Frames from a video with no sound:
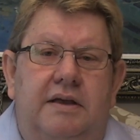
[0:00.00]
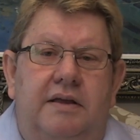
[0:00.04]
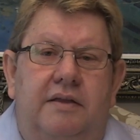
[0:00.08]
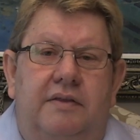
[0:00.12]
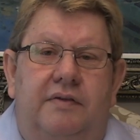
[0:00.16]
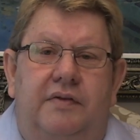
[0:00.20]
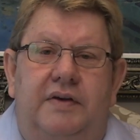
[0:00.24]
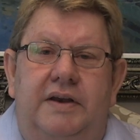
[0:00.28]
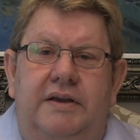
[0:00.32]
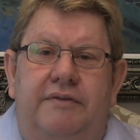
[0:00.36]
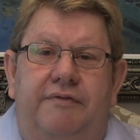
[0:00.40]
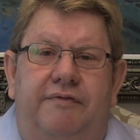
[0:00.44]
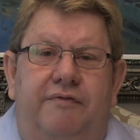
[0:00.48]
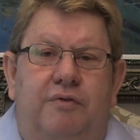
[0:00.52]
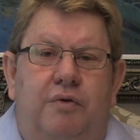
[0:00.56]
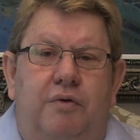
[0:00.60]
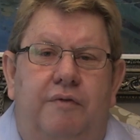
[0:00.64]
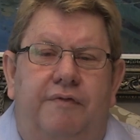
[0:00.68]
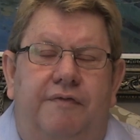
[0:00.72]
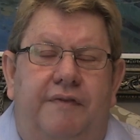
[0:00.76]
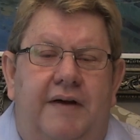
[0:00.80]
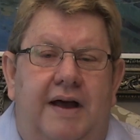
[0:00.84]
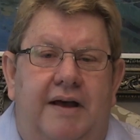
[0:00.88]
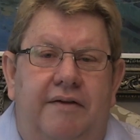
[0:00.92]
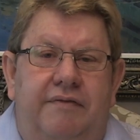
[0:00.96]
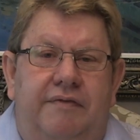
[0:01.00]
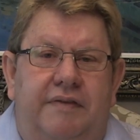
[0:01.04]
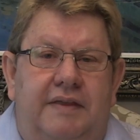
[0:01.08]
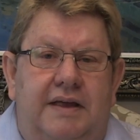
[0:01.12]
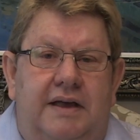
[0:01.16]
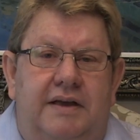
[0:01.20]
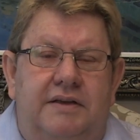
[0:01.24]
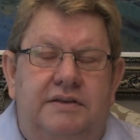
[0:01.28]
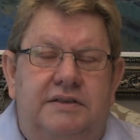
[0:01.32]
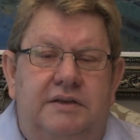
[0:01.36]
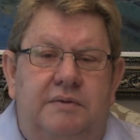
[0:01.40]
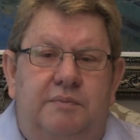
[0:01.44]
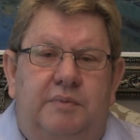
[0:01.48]
3,000, 4,000,
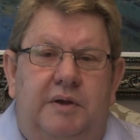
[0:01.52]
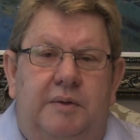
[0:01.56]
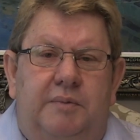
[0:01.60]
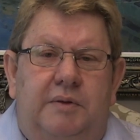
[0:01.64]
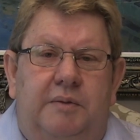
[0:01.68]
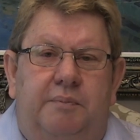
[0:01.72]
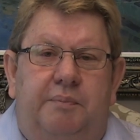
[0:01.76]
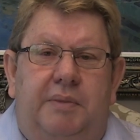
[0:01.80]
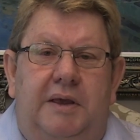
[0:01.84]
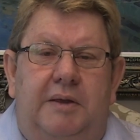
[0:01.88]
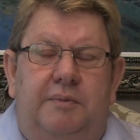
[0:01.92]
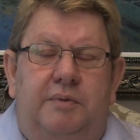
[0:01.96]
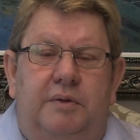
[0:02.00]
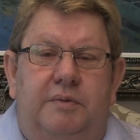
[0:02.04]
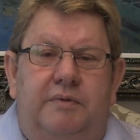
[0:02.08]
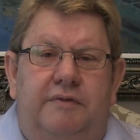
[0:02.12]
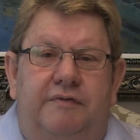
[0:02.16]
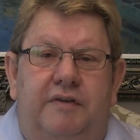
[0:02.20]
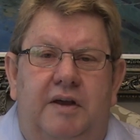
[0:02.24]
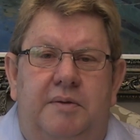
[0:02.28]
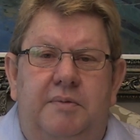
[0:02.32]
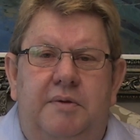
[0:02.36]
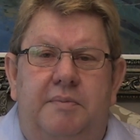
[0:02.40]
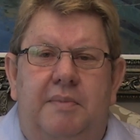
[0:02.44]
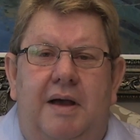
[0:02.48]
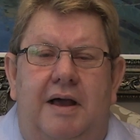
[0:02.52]
5,000 people. People would find me.